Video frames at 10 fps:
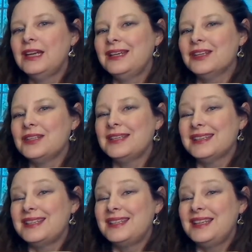you'll see a
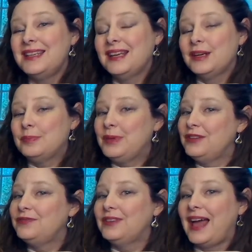C and a B
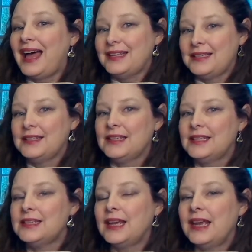flat
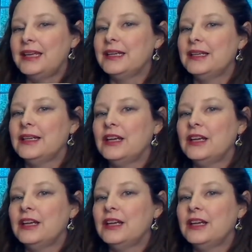indicated